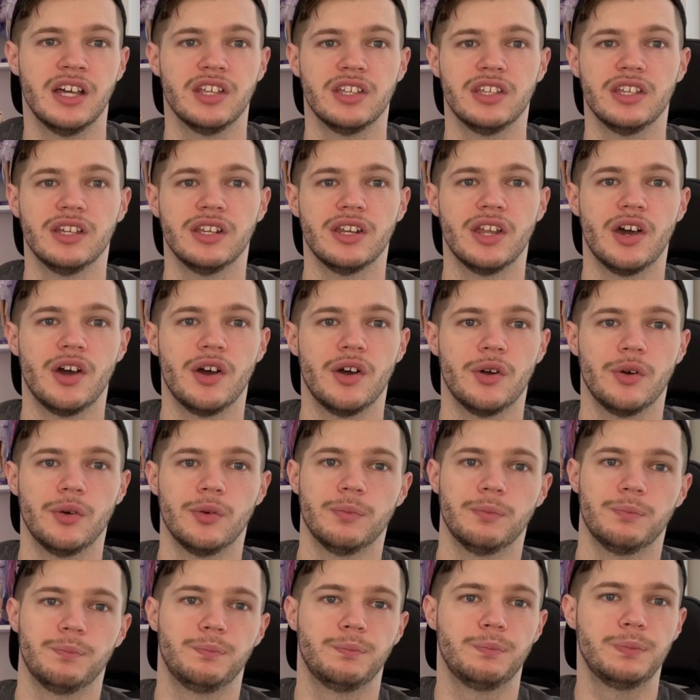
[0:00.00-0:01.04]
you
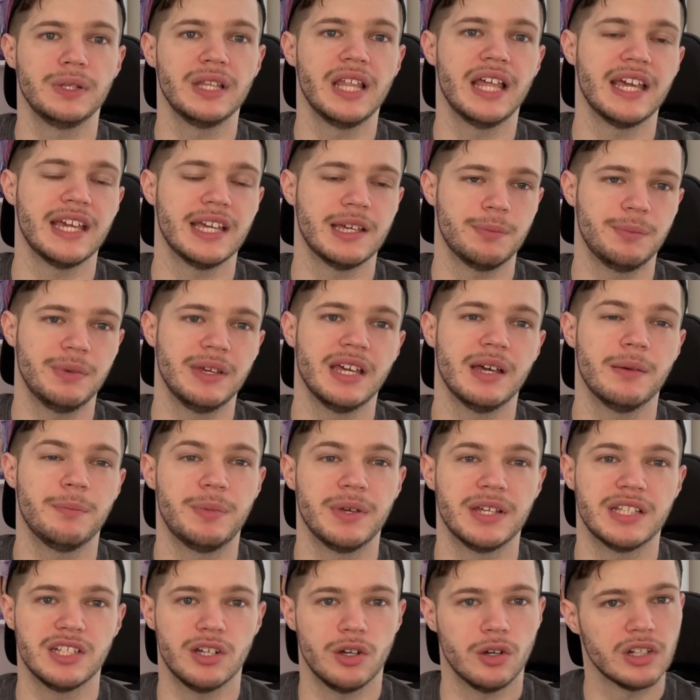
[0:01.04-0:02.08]
know, Blank be a
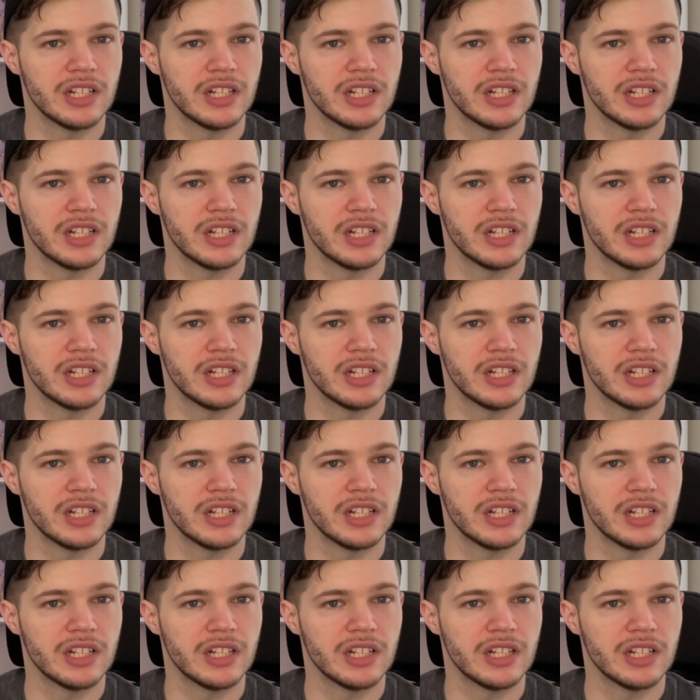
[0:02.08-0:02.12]
big deal.